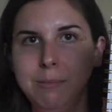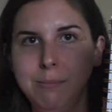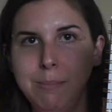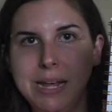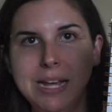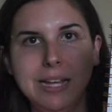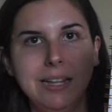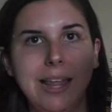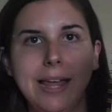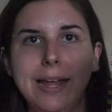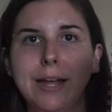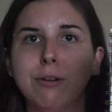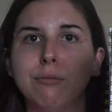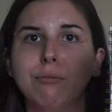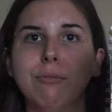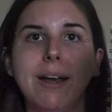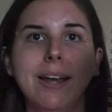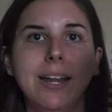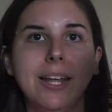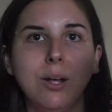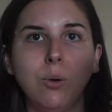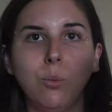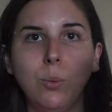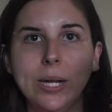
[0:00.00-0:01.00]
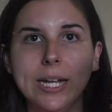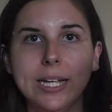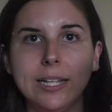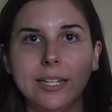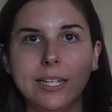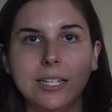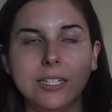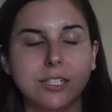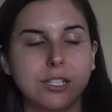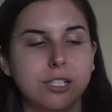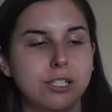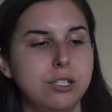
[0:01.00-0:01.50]
make like a running
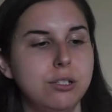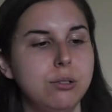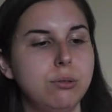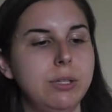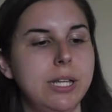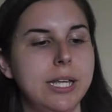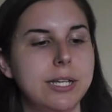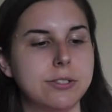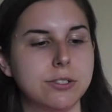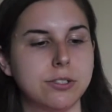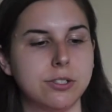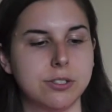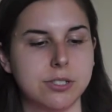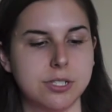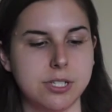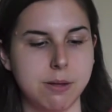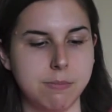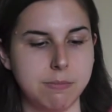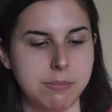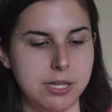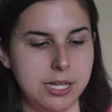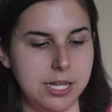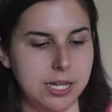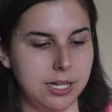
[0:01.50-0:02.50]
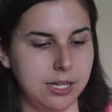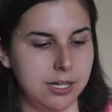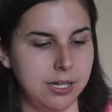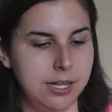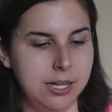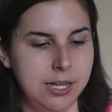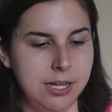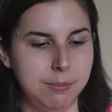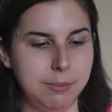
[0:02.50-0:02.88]
weekly to-do list or something